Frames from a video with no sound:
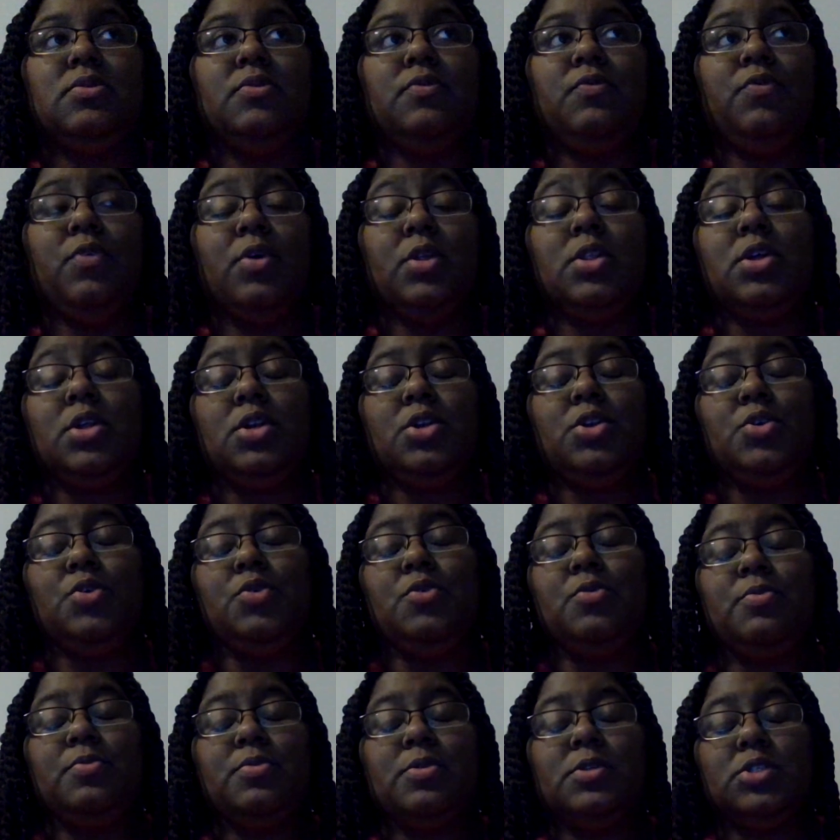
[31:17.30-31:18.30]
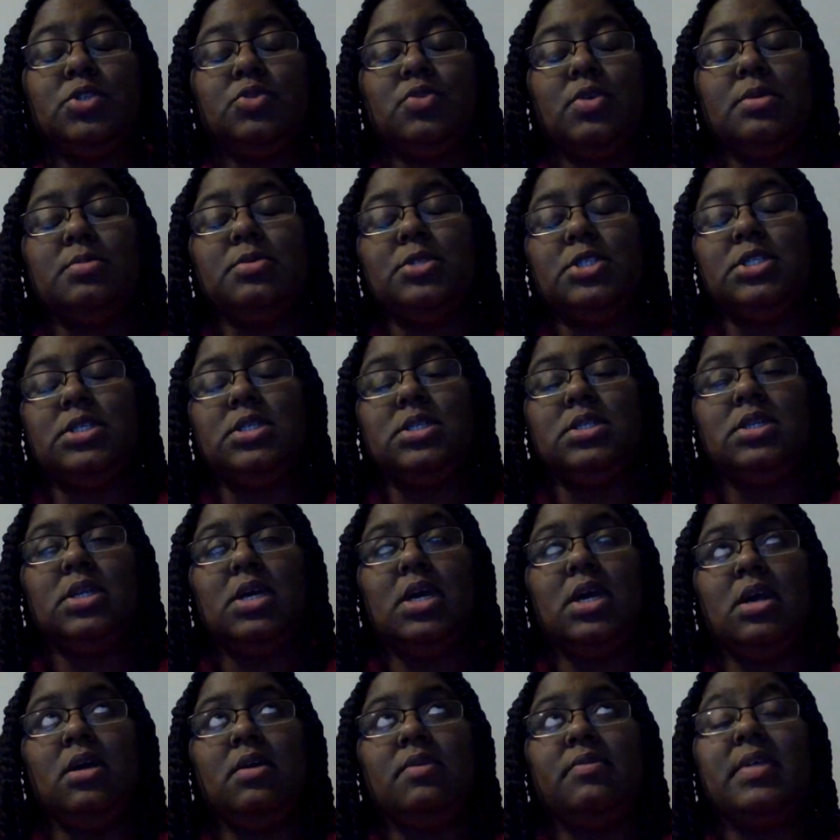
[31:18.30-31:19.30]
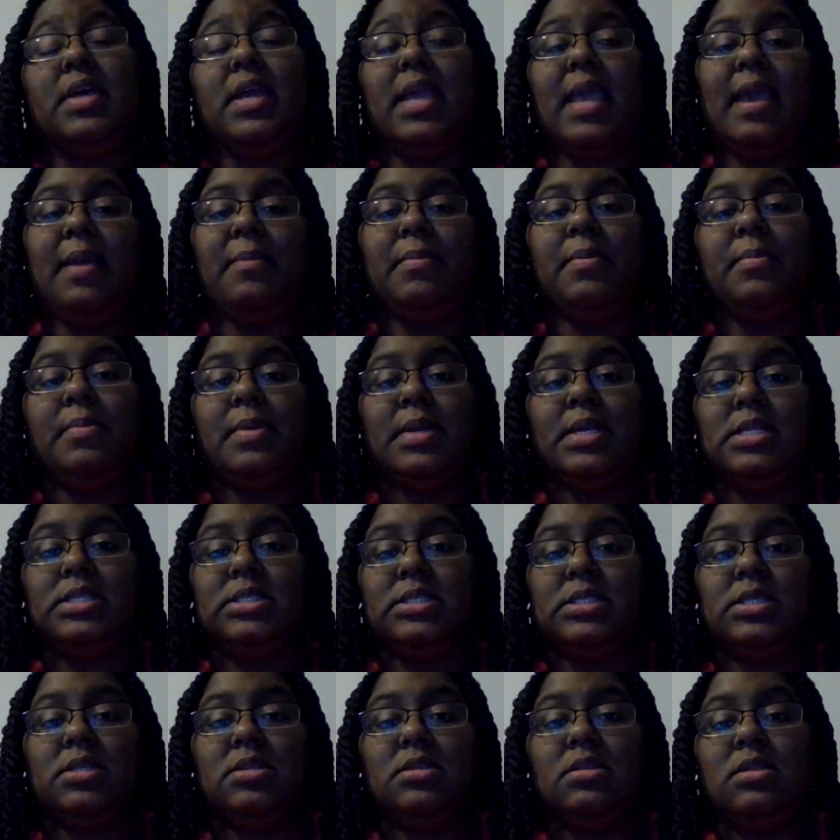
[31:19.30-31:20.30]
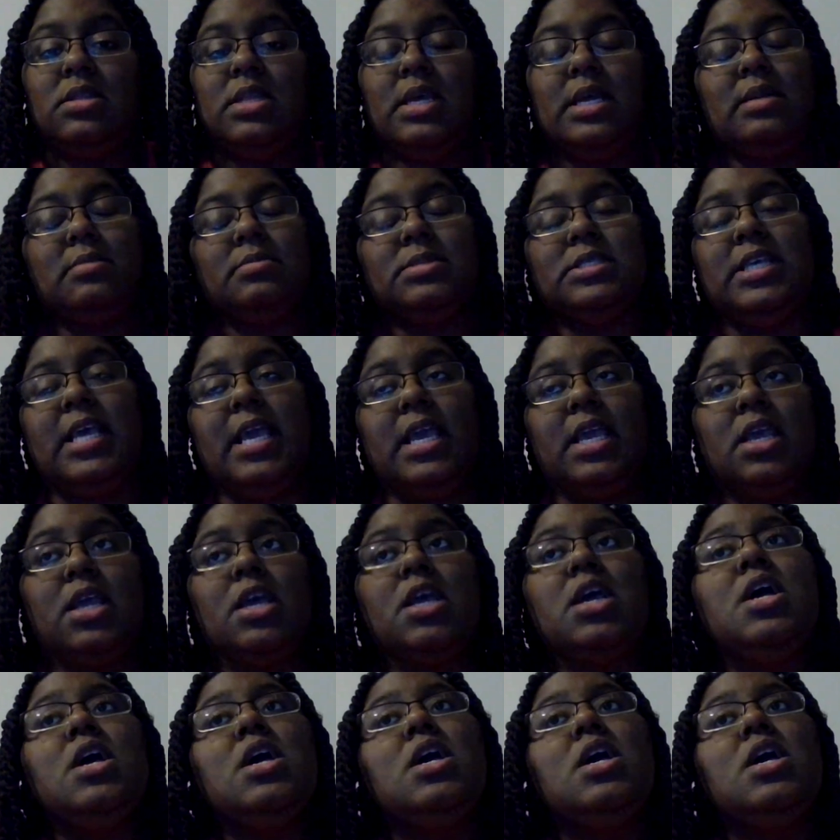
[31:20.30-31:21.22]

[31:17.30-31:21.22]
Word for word: for the new prescription of the gabapentin that I'm taking,